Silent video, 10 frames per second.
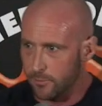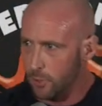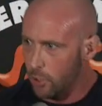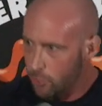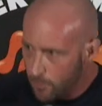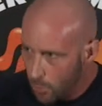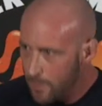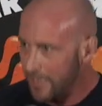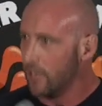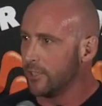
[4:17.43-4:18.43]
So a group of
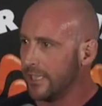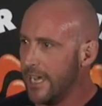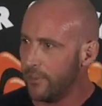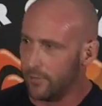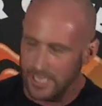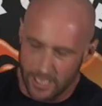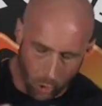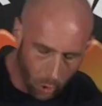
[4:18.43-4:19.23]
women got together and they got